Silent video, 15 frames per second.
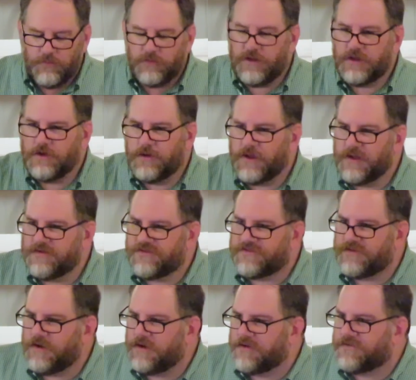when they go
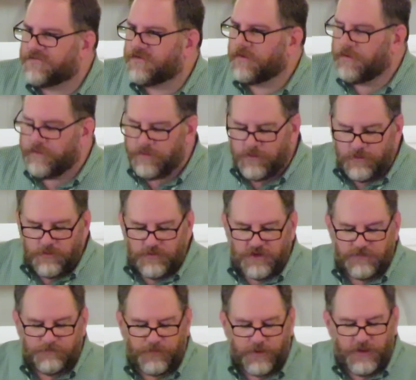downstairs to learn
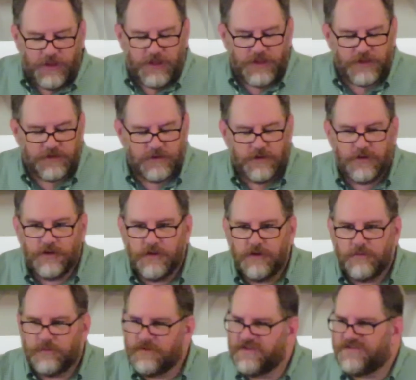and play,
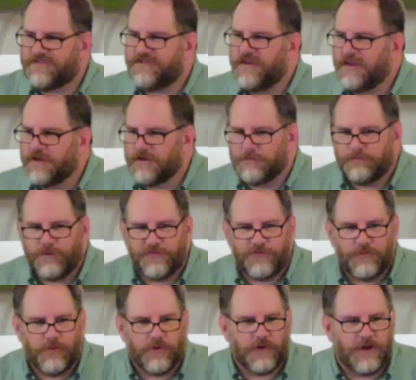when they sing
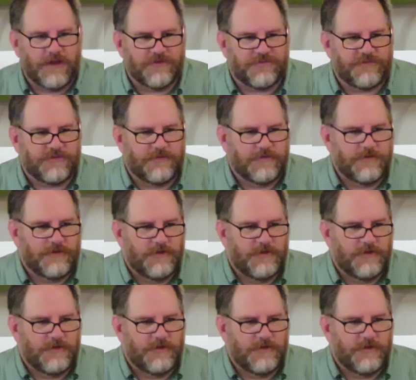before us.